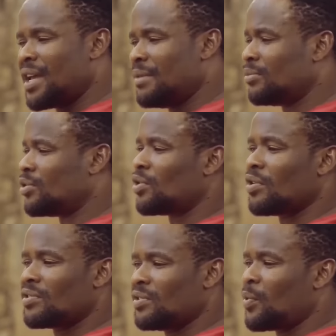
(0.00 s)
Beg him to
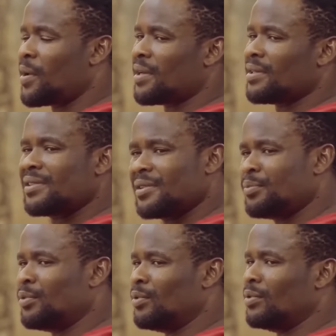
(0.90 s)
show us the way.
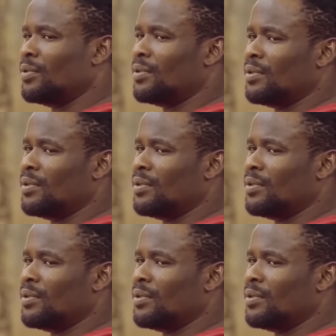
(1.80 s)
Simple.